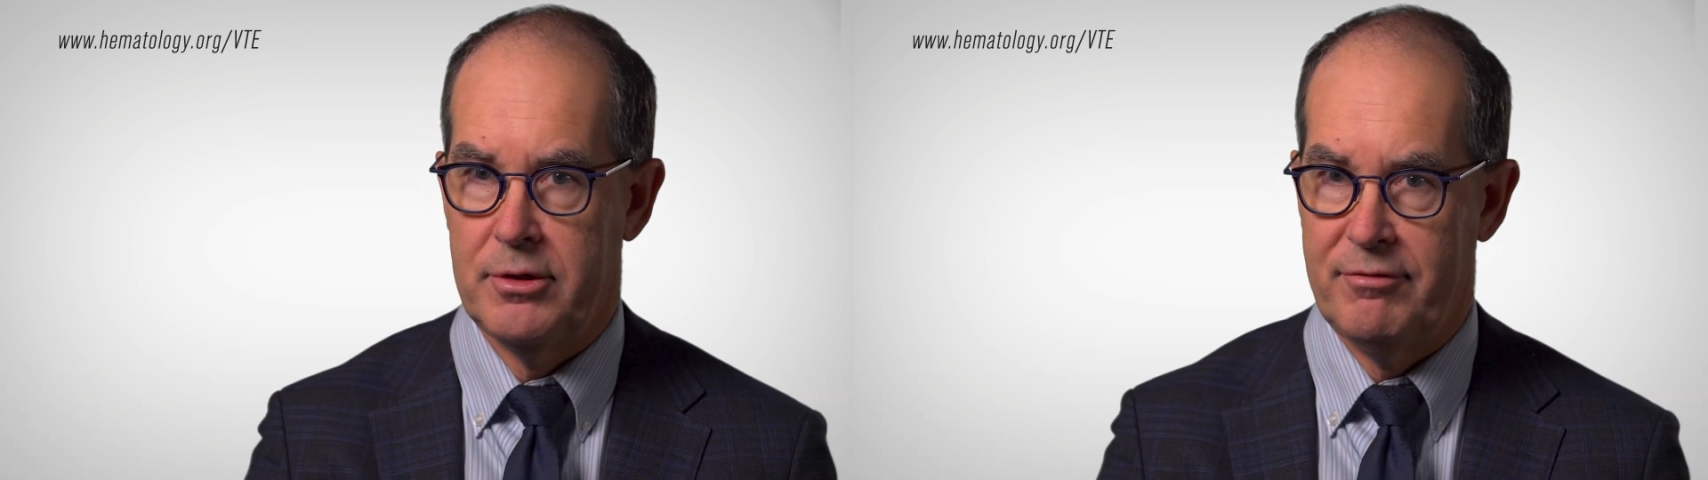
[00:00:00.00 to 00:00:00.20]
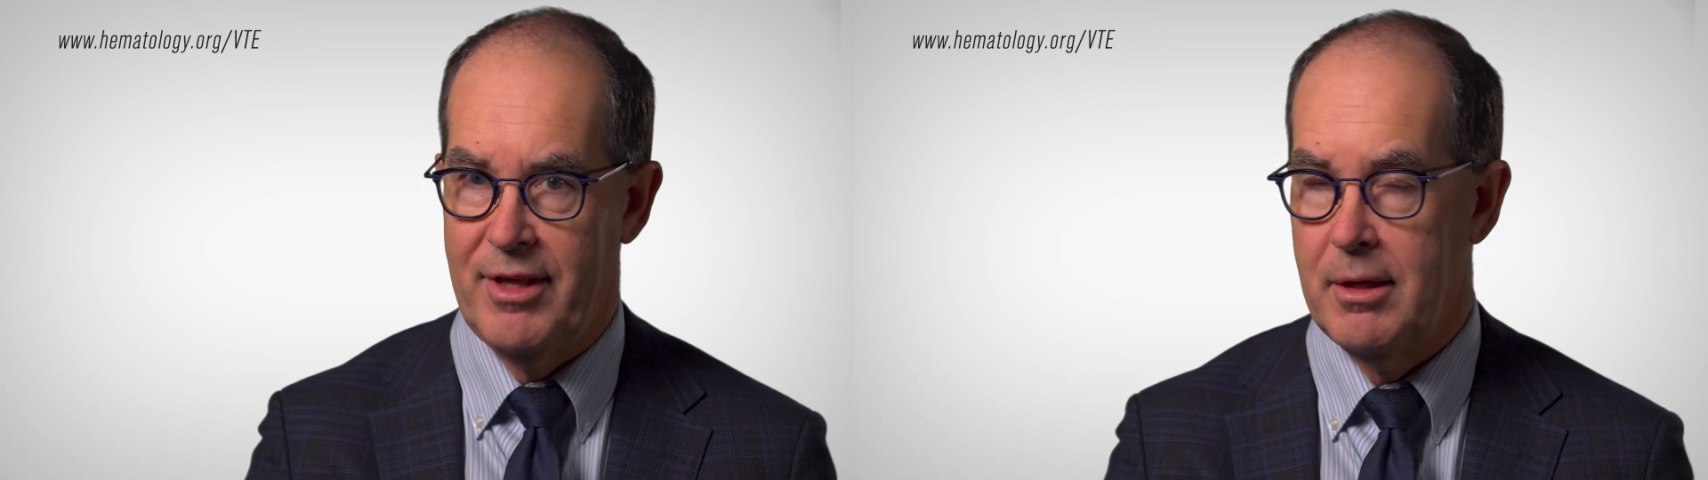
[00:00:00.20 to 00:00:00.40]

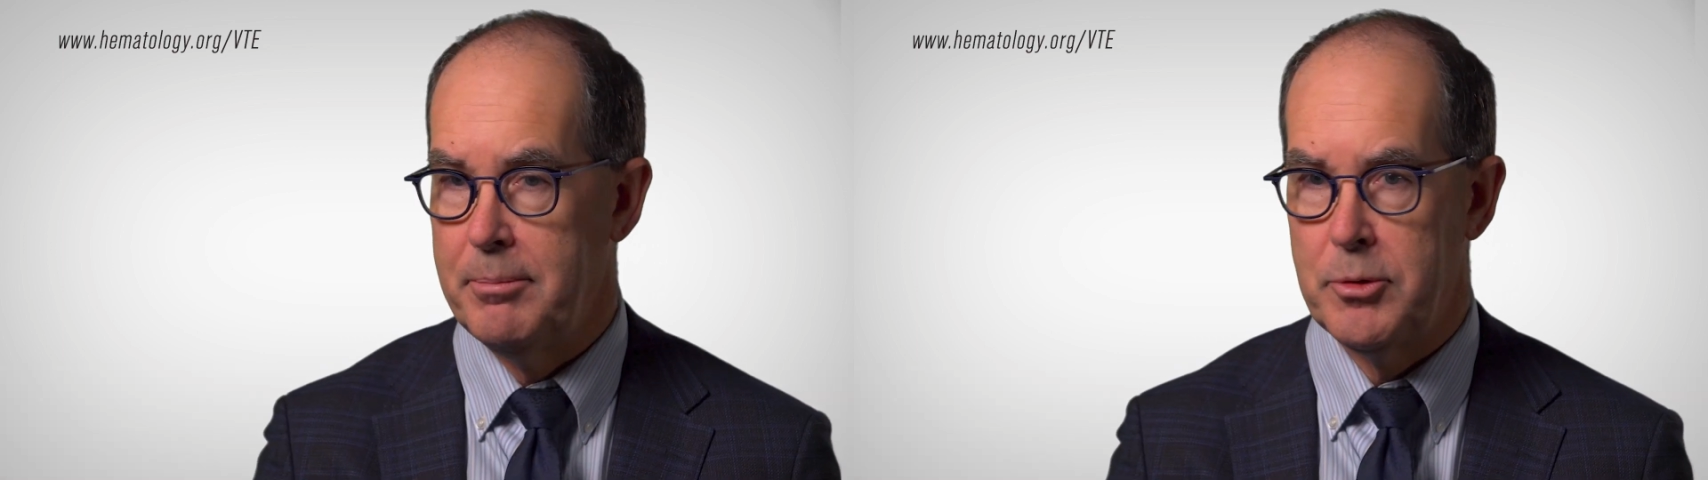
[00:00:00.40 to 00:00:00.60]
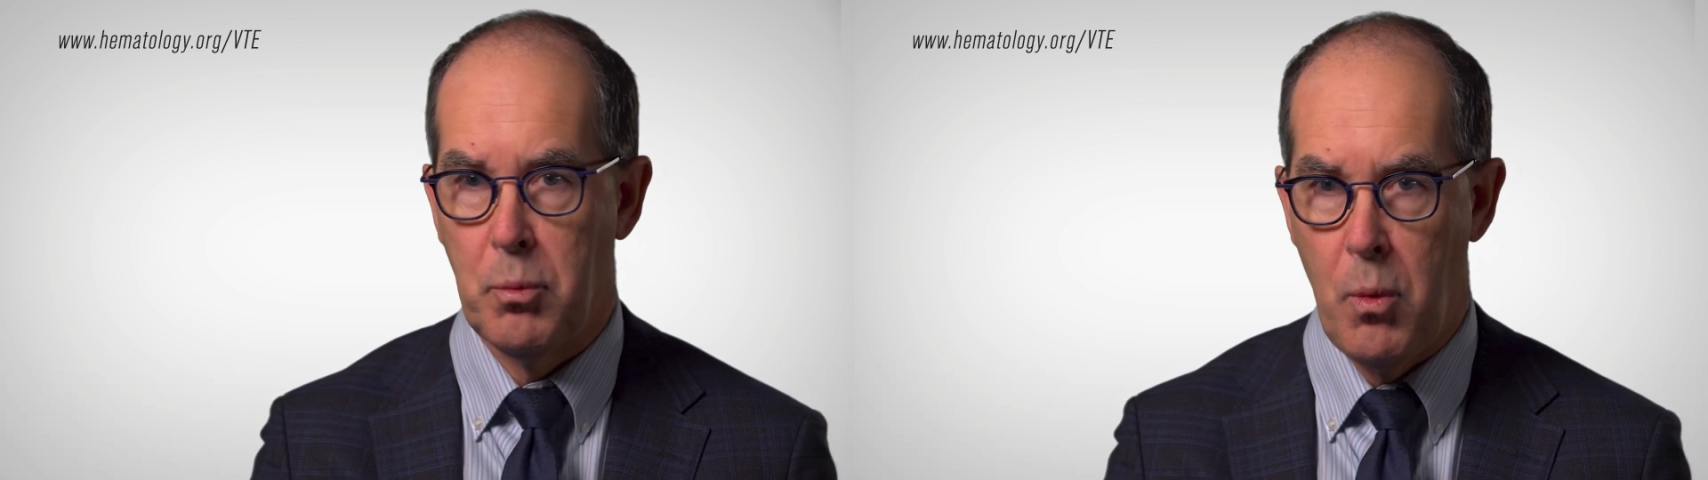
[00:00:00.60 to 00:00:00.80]

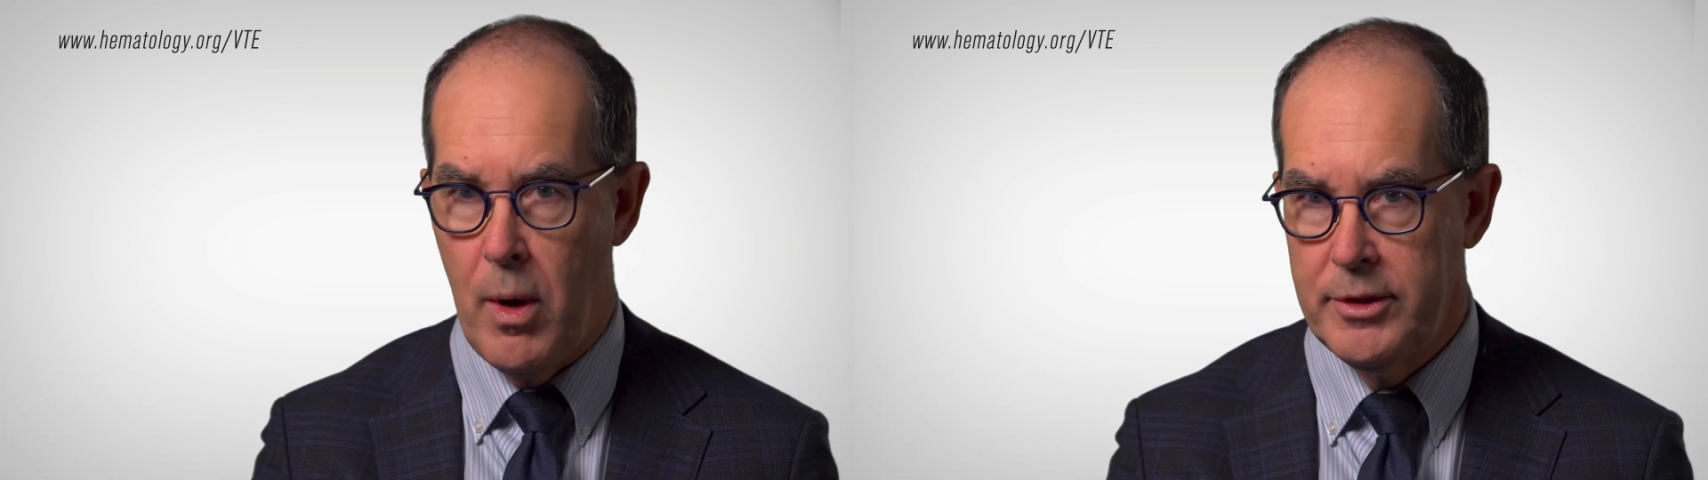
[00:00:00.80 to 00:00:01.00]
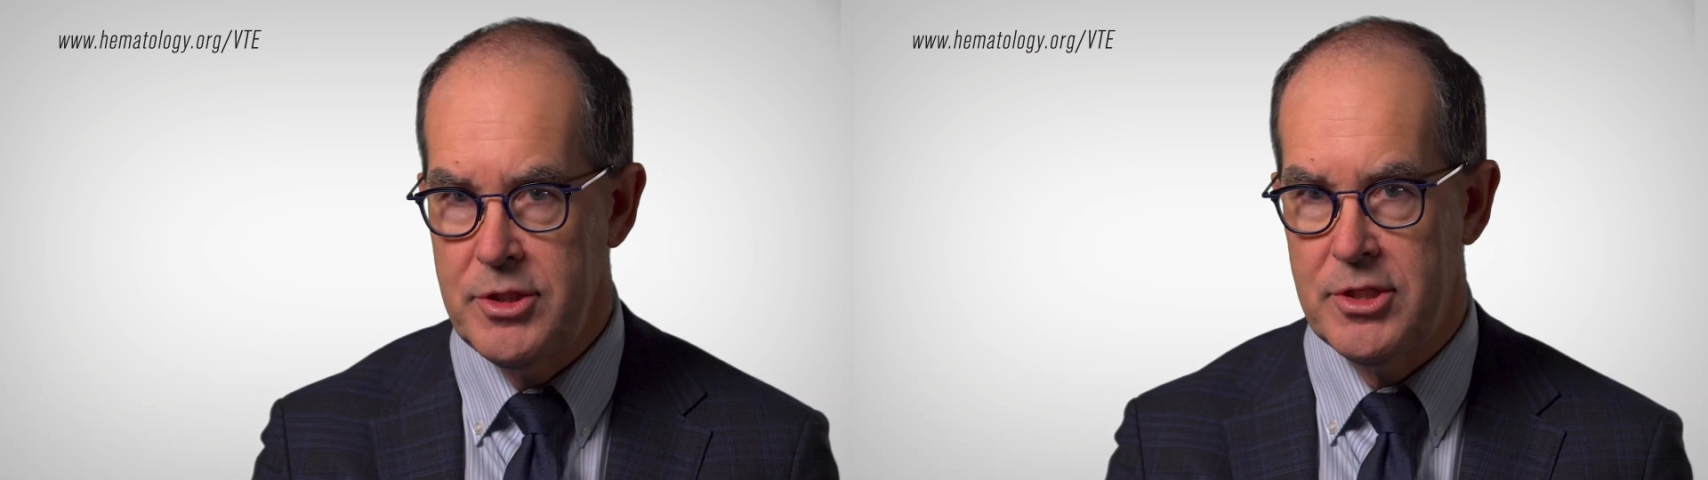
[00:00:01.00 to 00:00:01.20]
developed
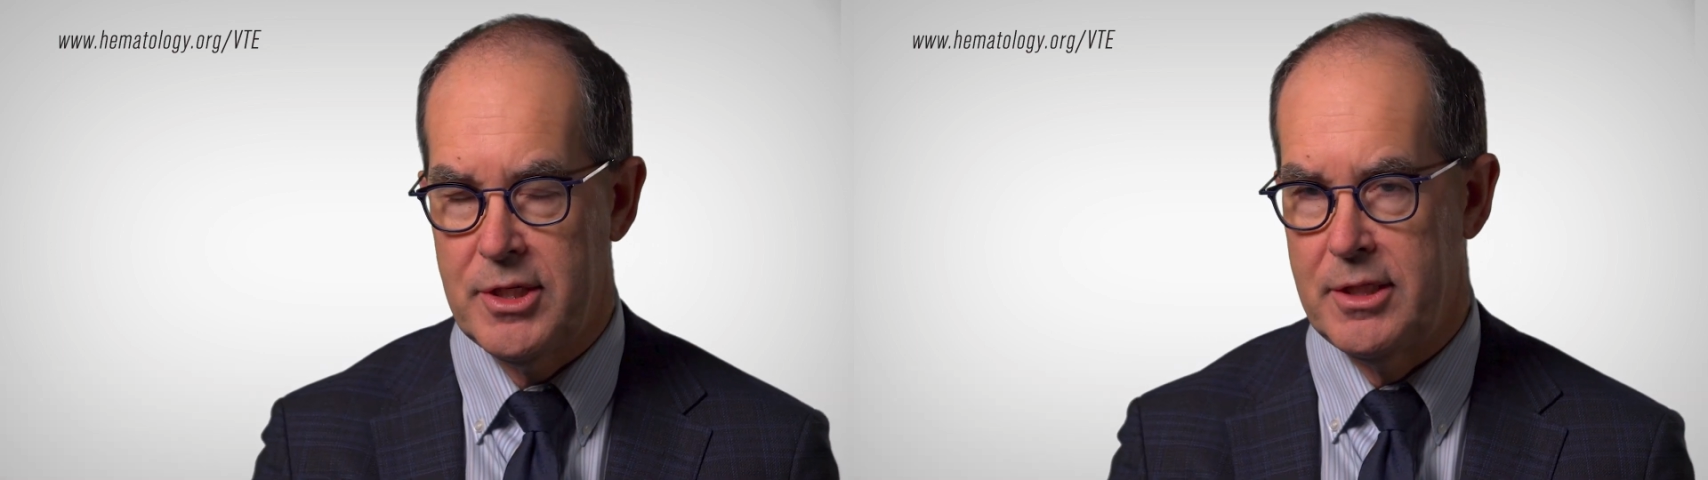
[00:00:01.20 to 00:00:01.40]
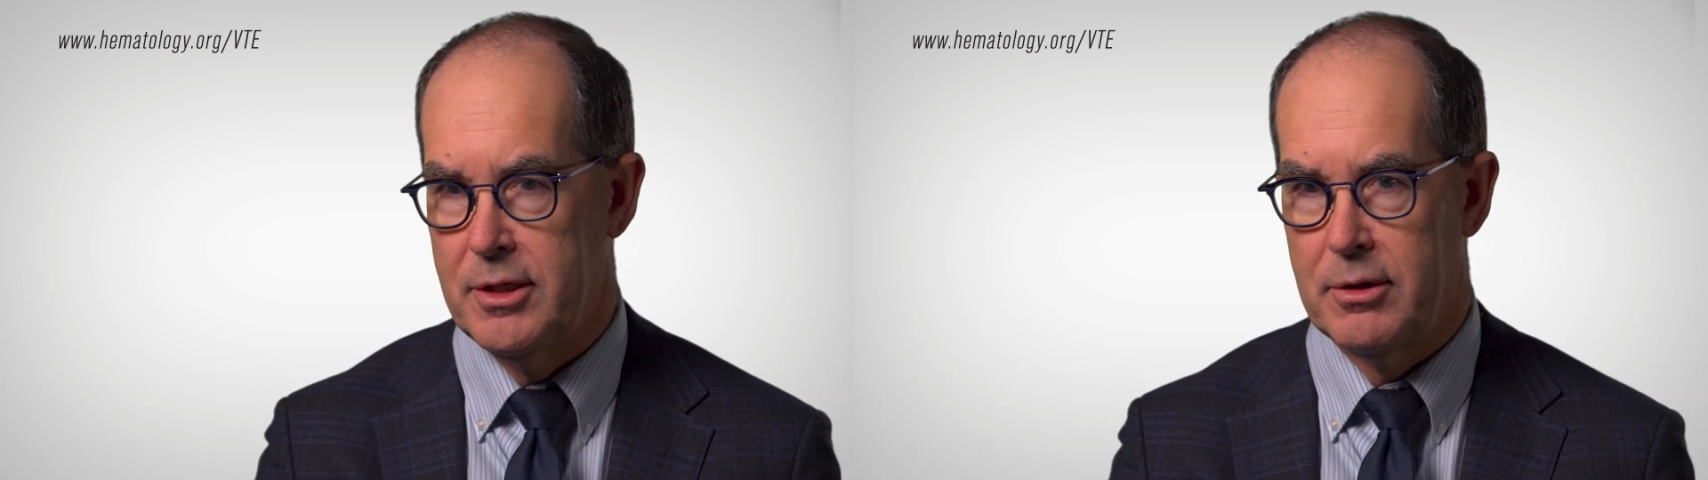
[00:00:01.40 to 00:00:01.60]
once and